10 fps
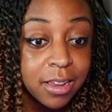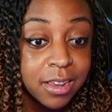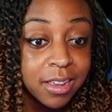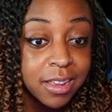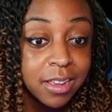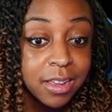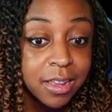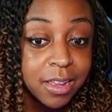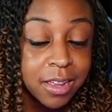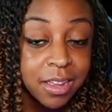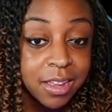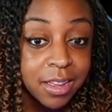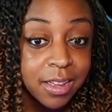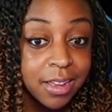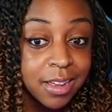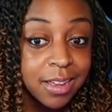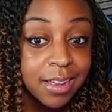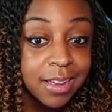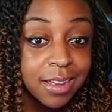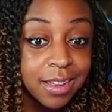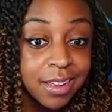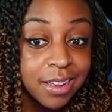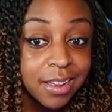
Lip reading: Nothing is said.